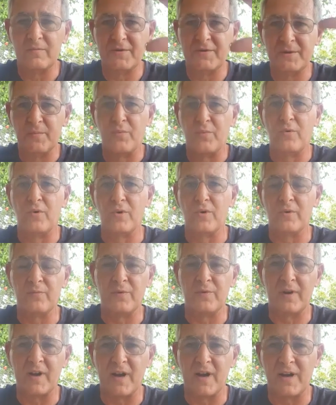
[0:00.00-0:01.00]
support in
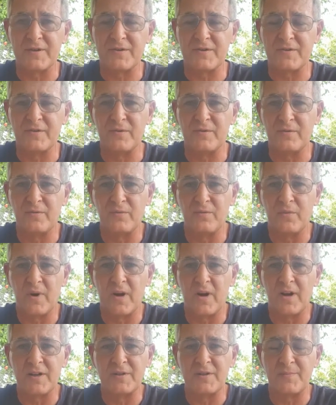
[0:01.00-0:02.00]
regards to
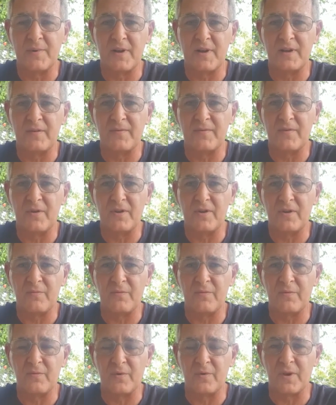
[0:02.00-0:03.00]
expanding further
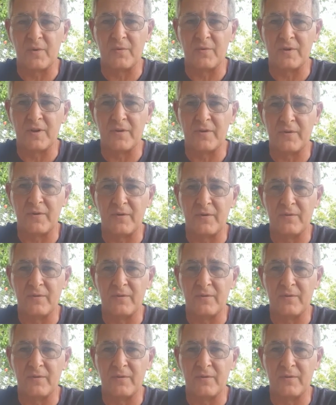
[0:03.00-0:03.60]
with what I want to do.